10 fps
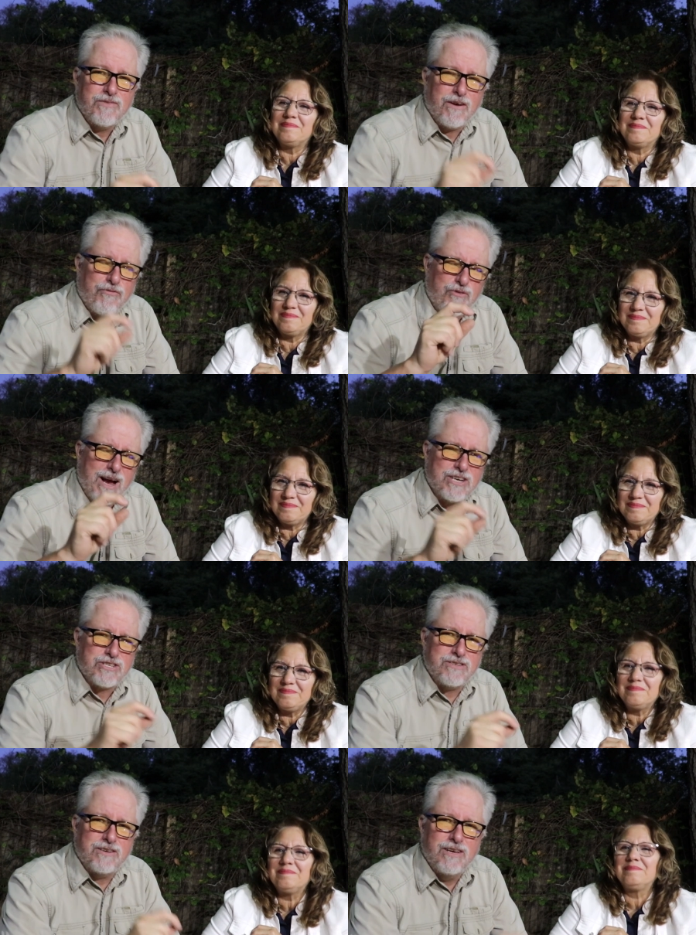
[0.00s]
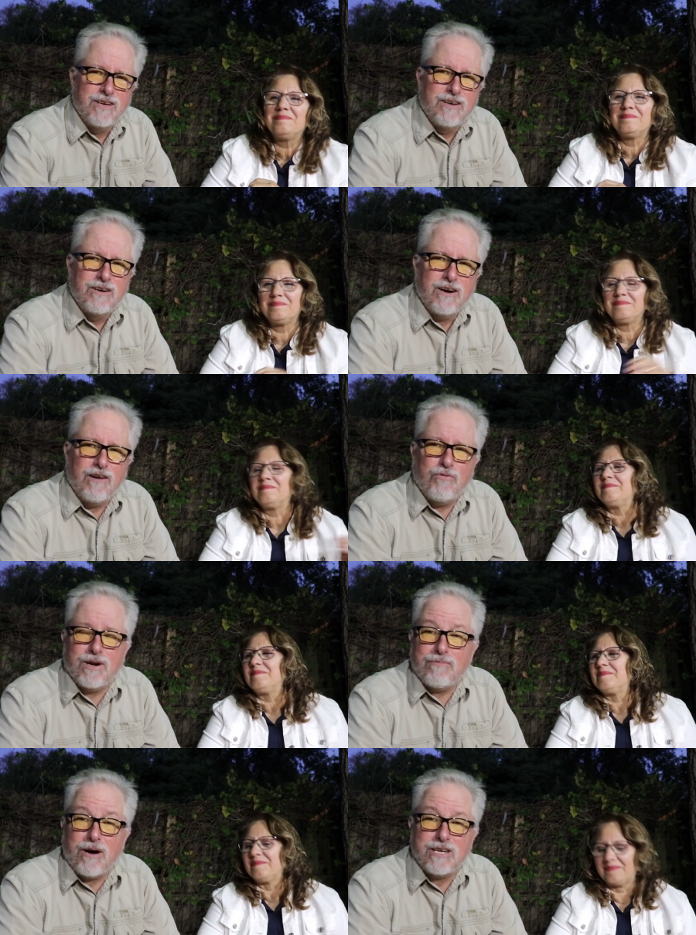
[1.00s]
Speaker 1: a fraction of
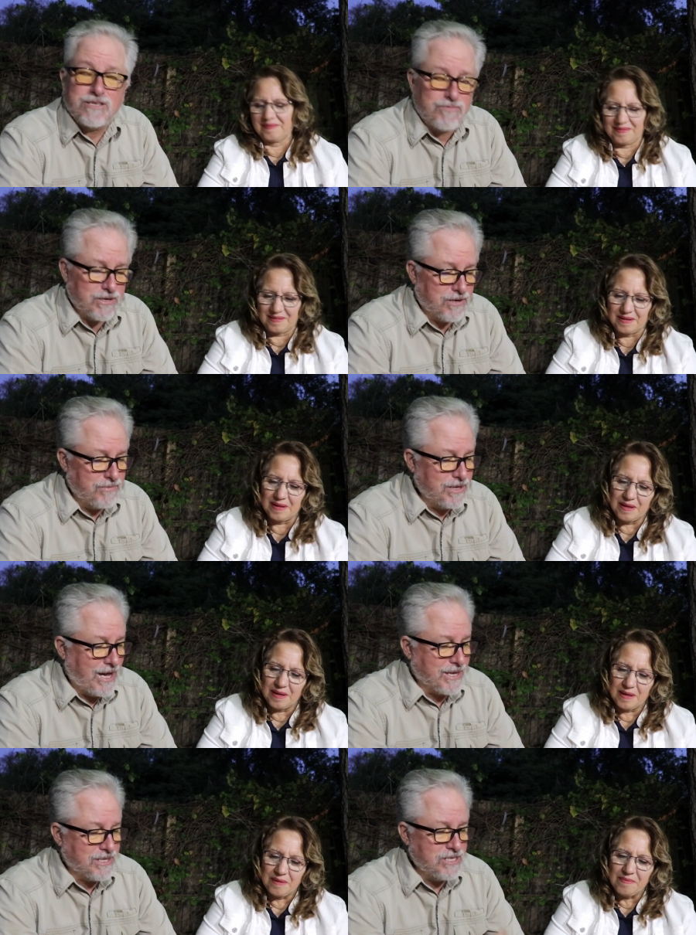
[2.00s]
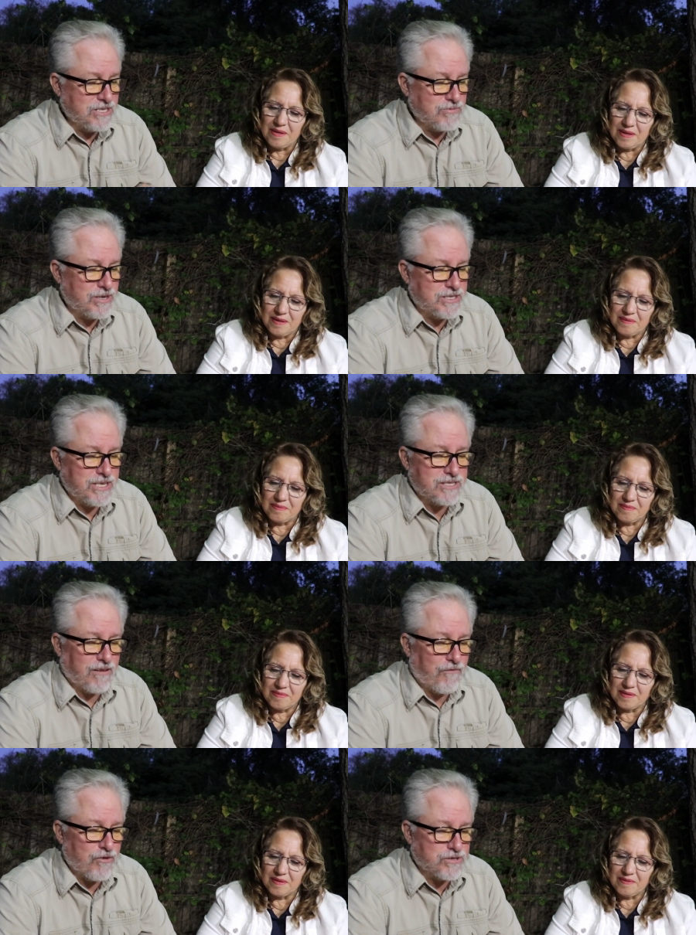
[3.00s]
what it possibly could be like. This is what it says
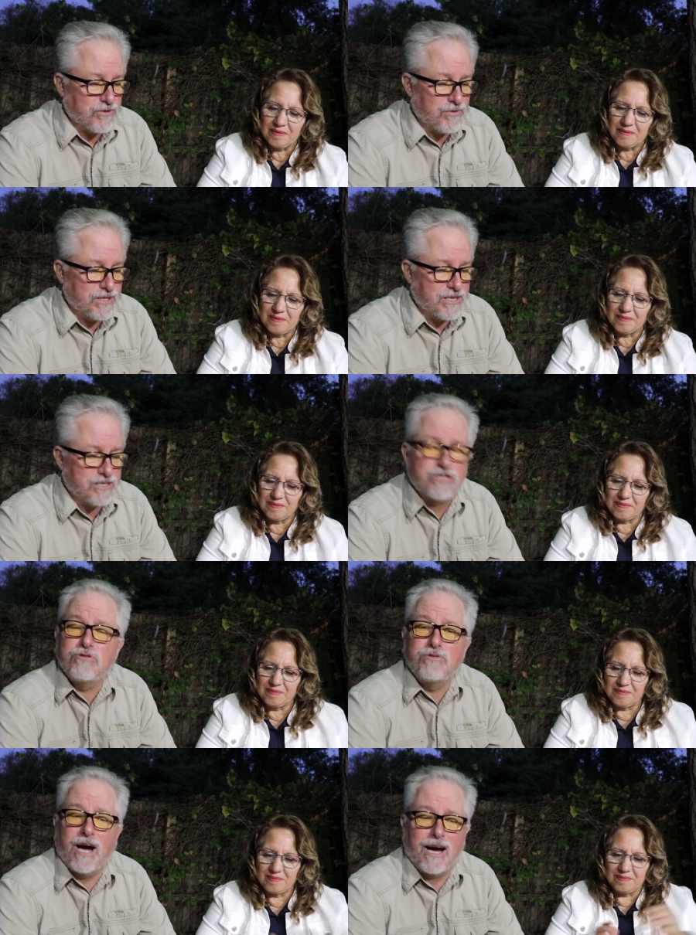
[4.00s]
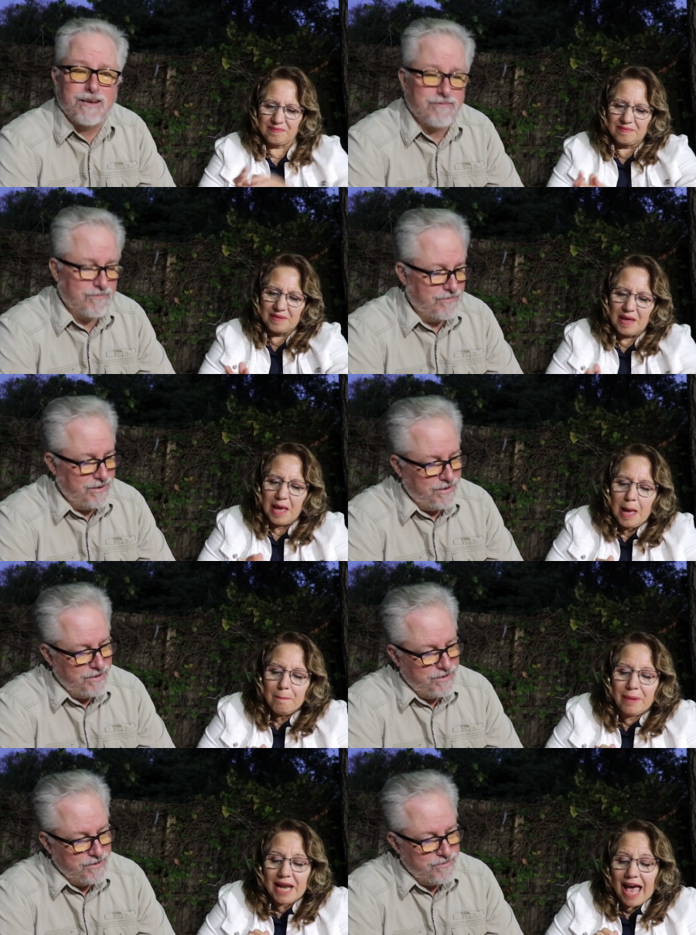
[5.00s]
in First Corinthians two nine.
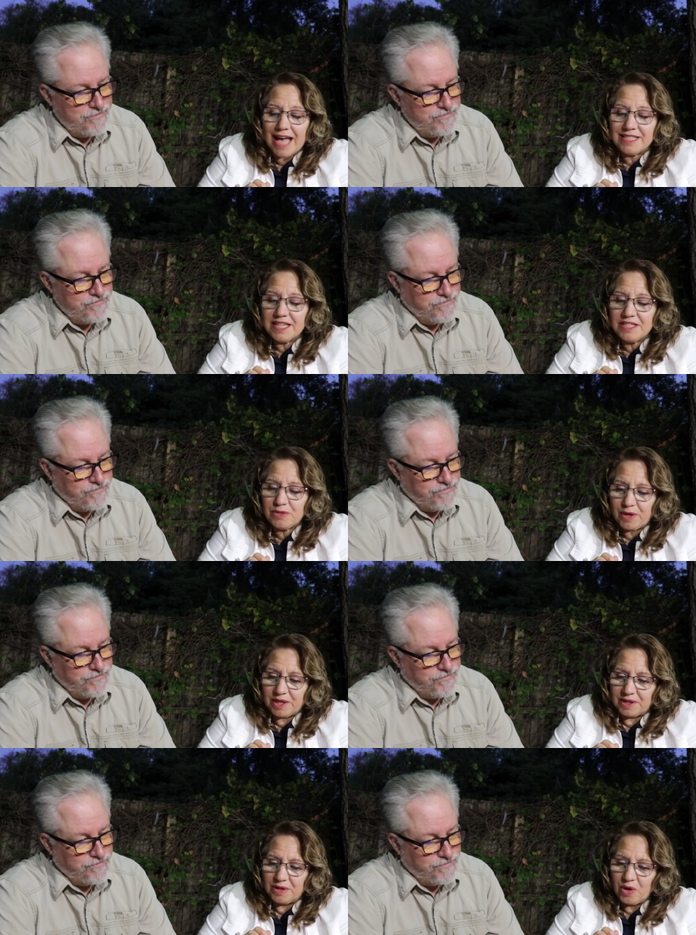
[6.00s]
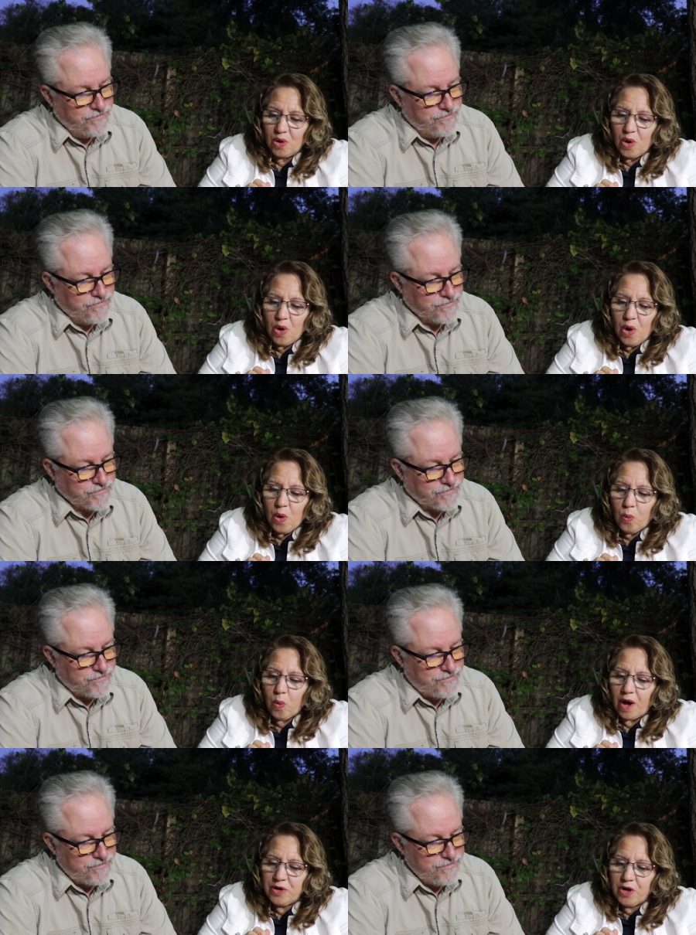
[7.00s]
Speaker 2: But as it is written,
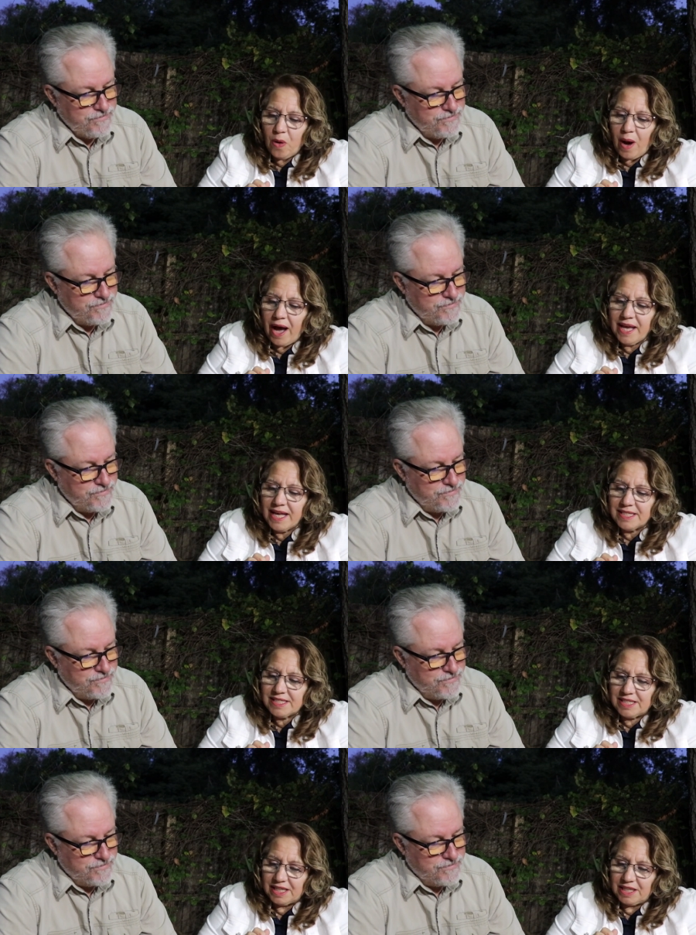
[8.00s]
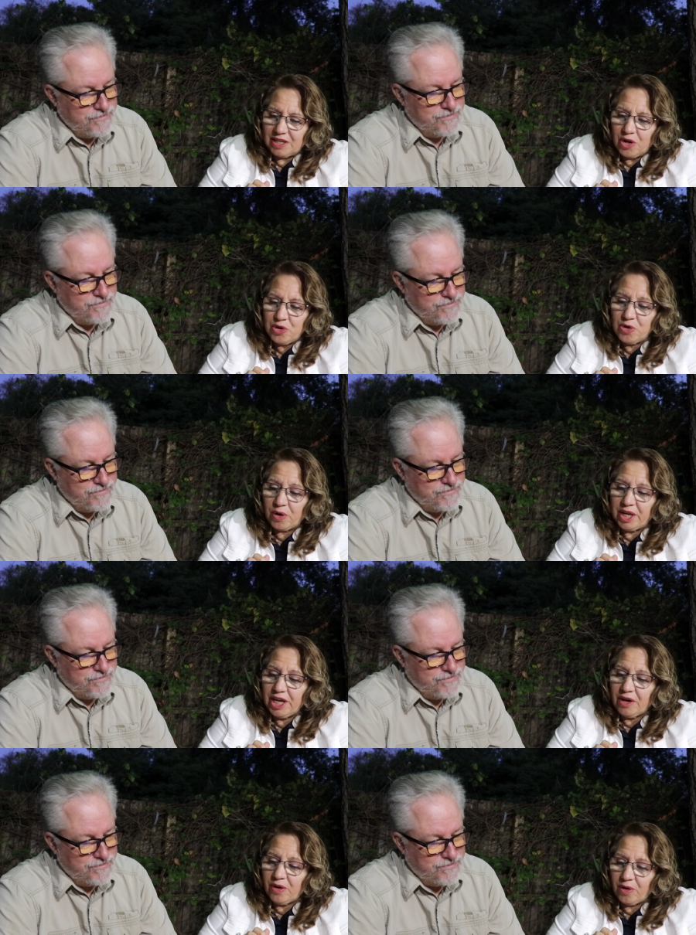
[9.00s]
what no eye has seen, nor
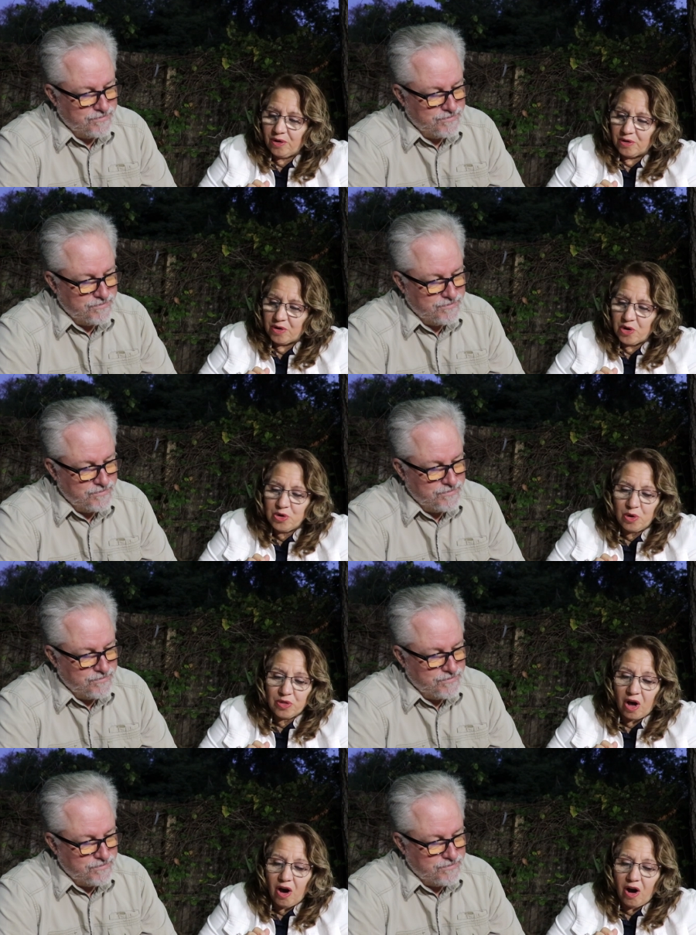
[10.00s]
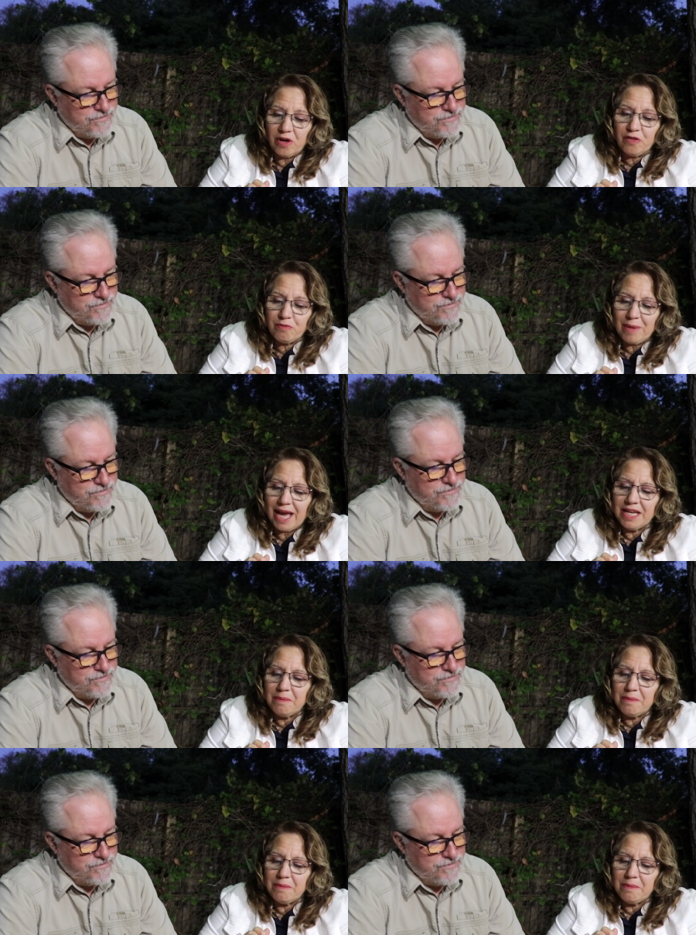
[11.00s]
ear heard, nor the heart of man